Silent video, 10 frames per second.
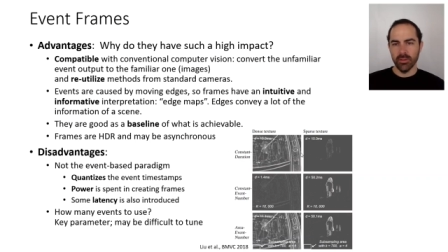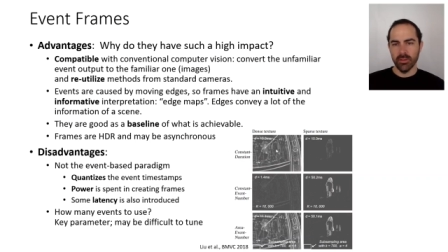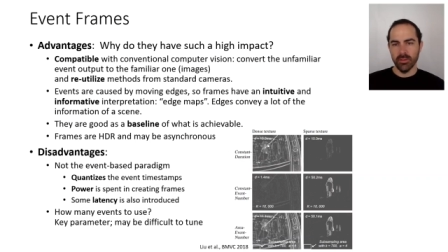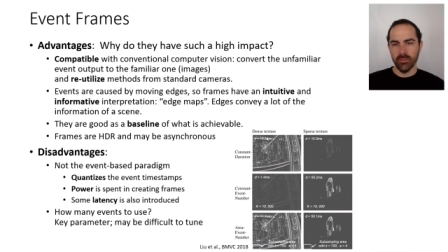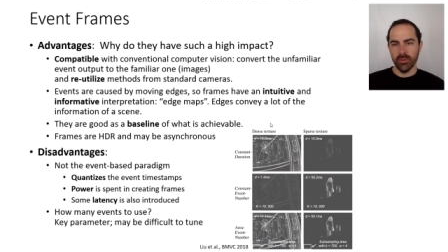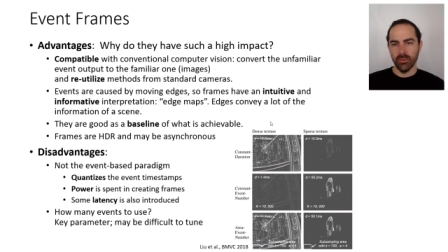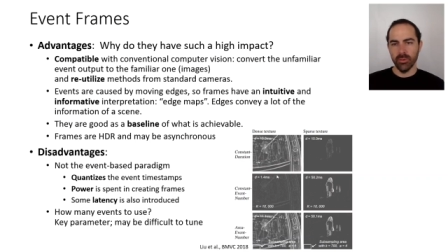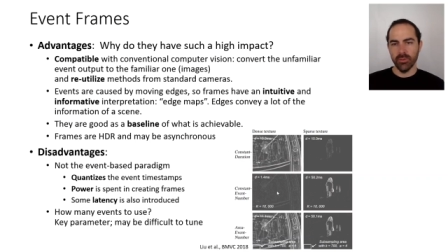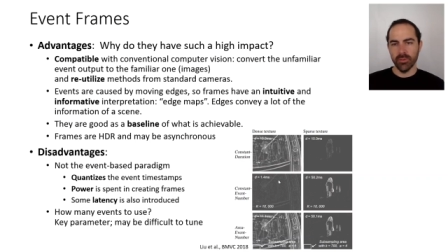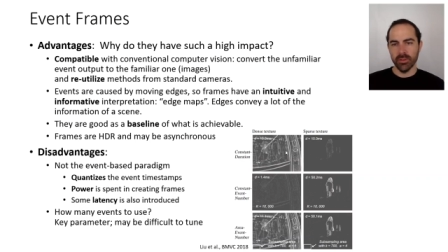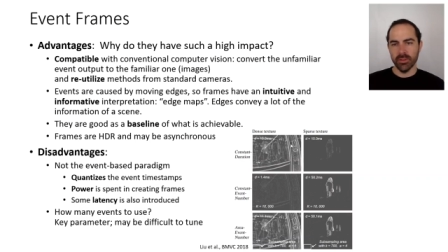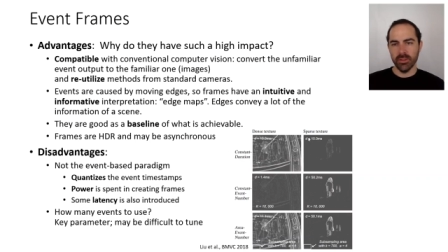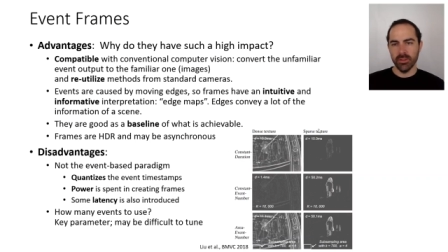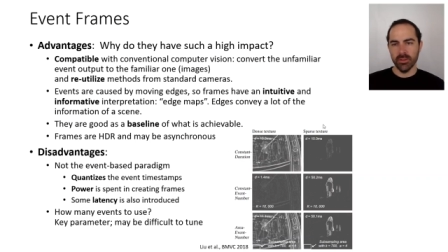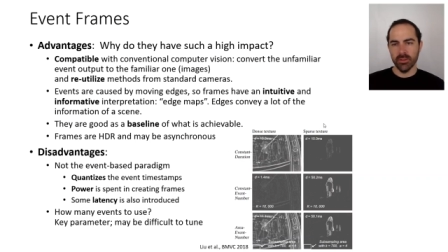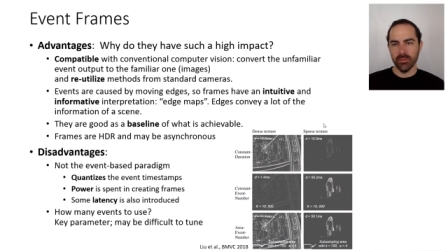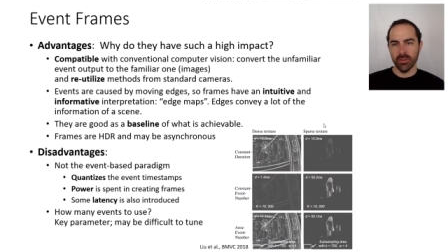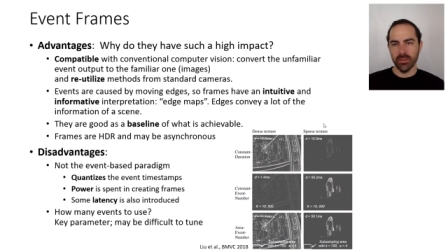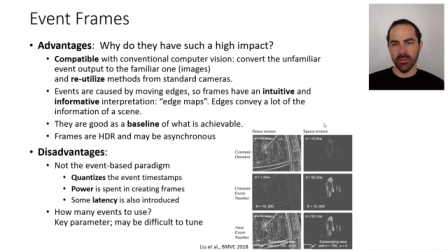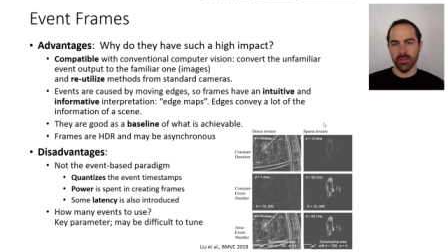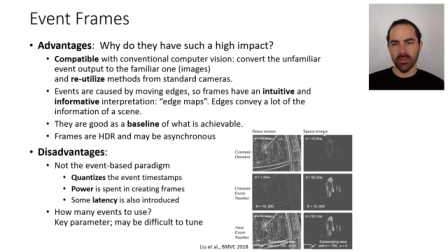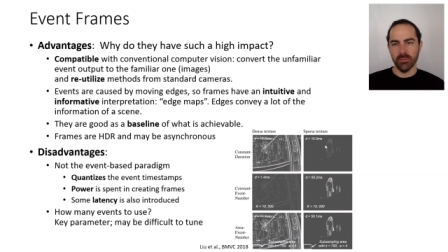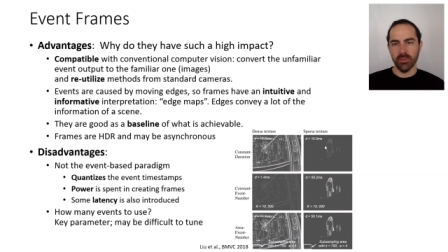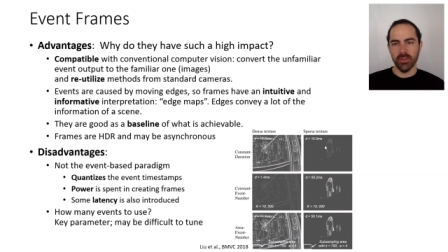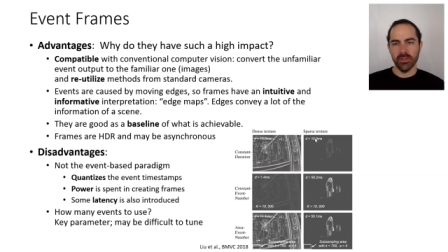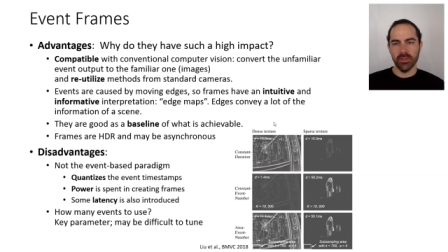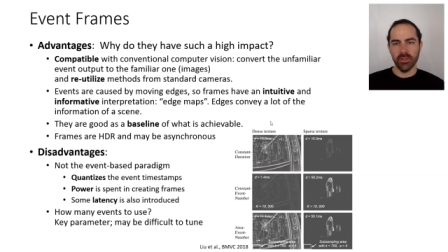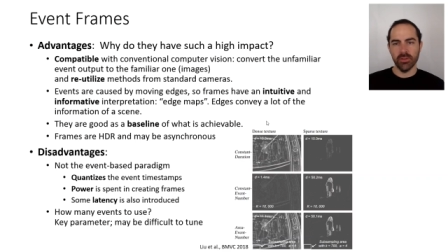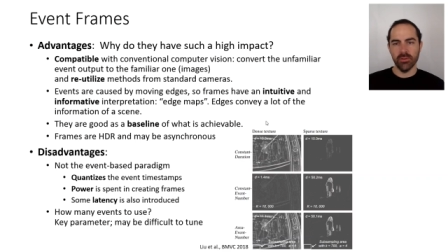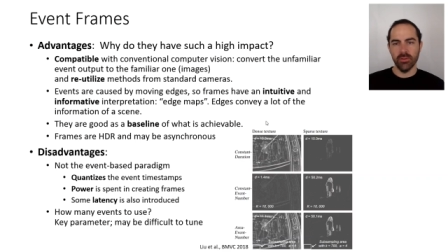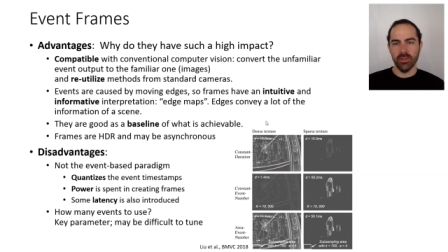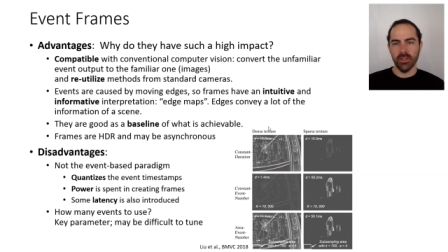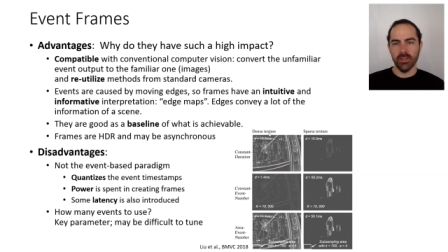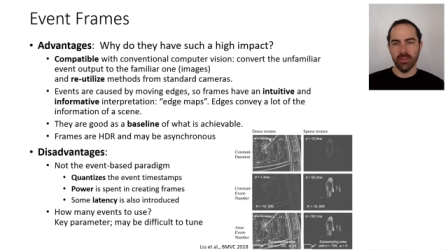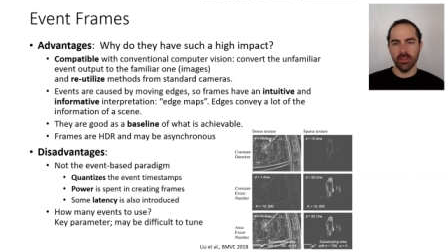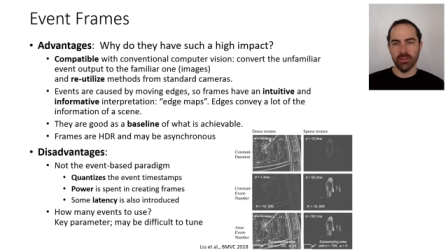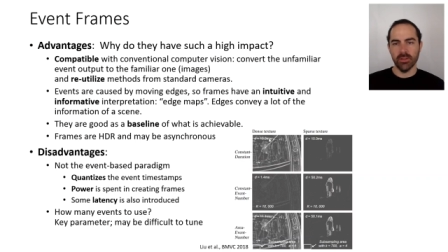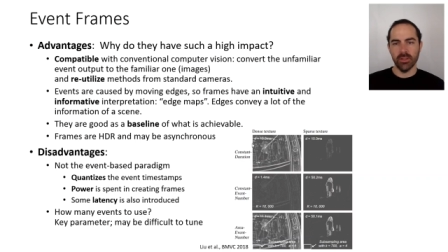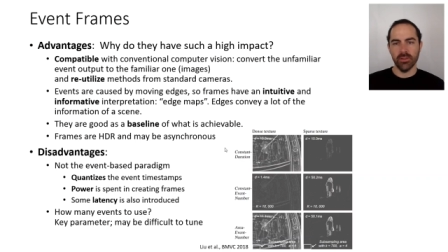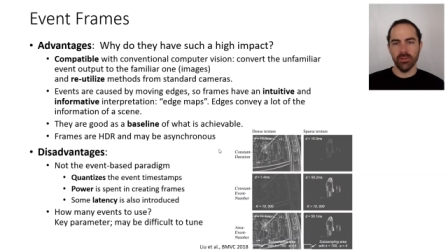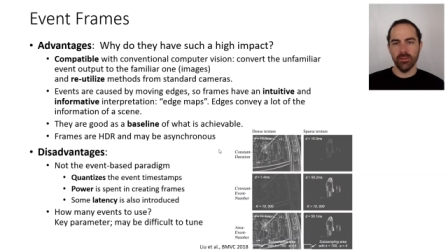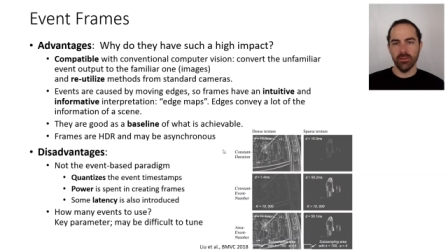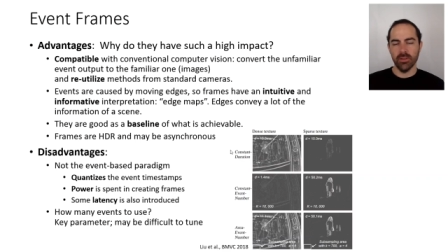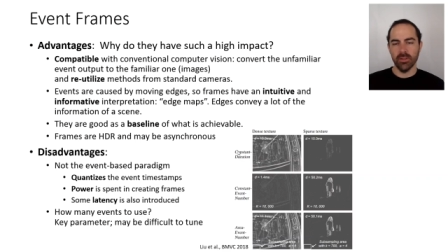uh, with two different scenes, uh, sparse texture and dense texture.